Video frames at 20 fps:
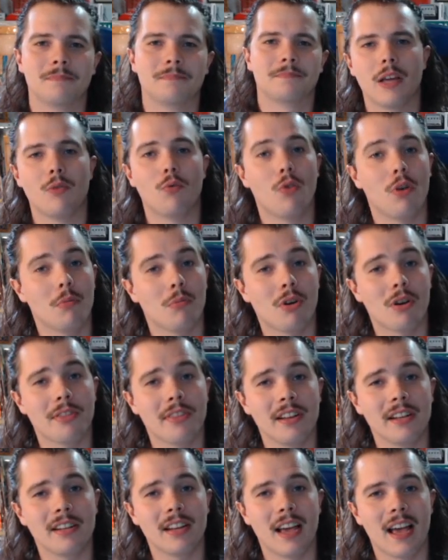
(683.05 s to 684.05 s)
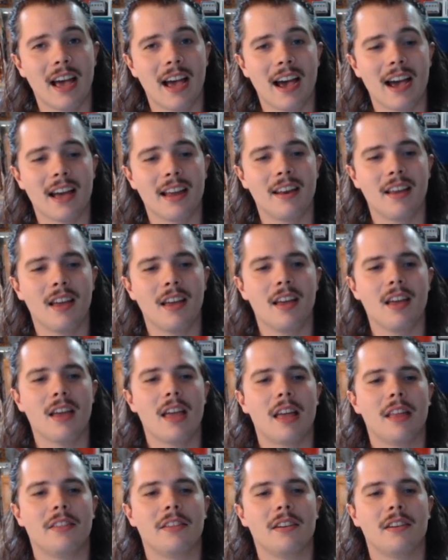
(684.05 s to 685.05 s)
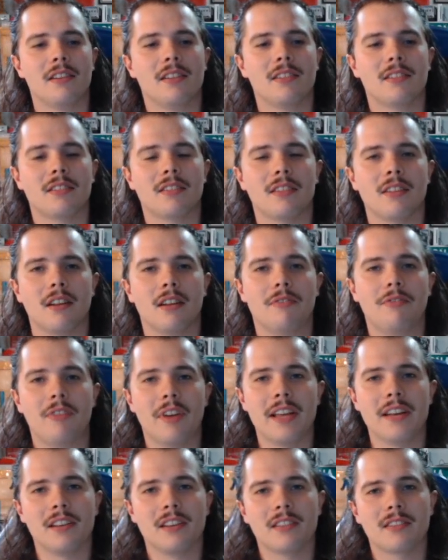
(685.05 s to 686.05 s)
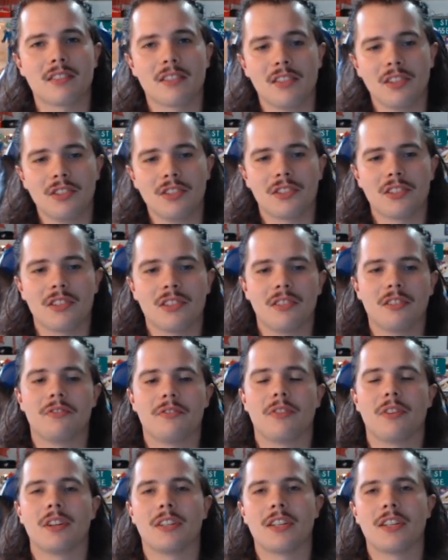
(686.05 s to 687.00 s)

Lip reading: And one more thing to add, there's event exclusive